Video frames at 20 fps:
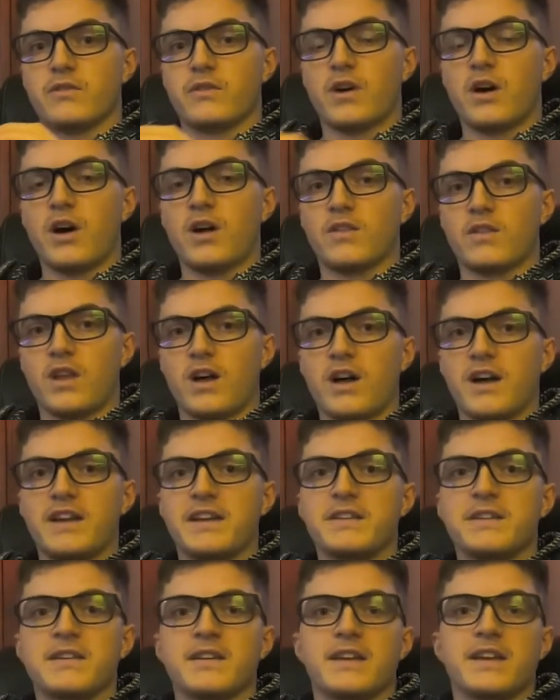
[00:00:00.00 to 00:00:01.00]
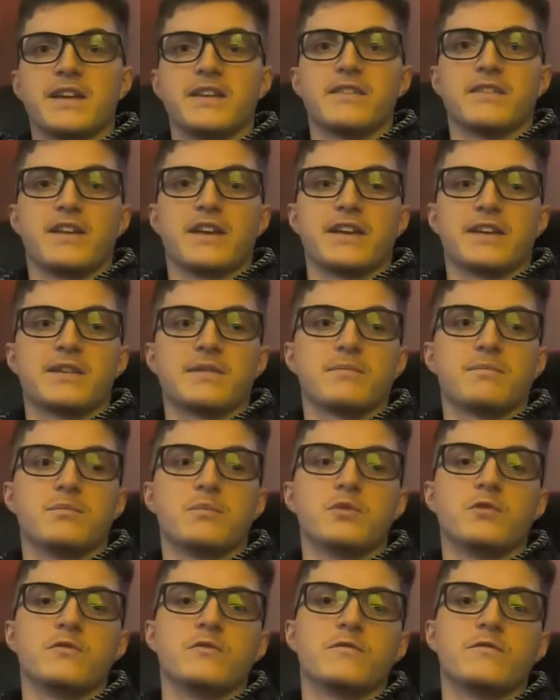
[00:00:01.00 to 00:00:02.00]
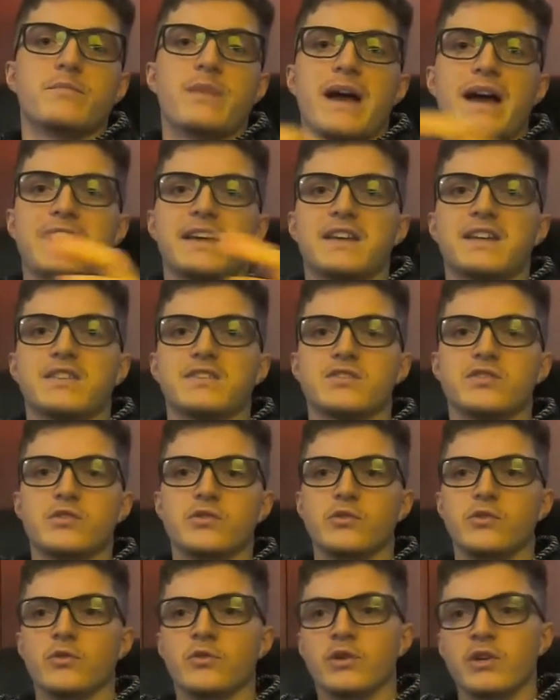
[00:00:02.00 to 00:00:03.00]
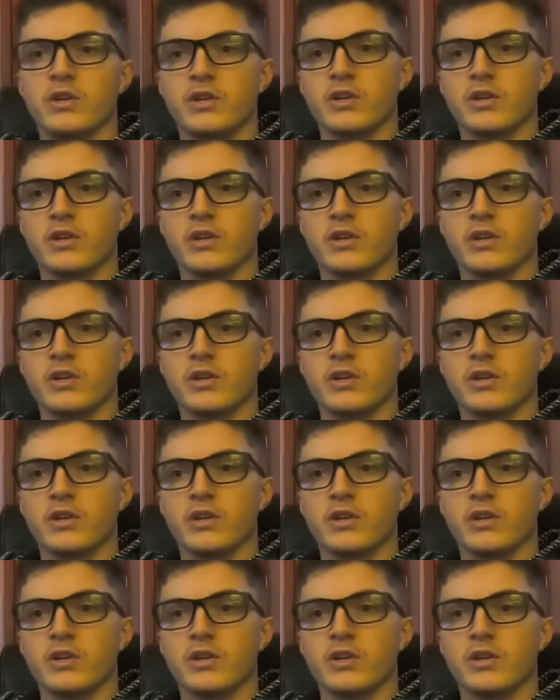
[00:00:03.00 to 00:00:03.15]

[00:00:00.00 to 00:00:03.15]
online and move back into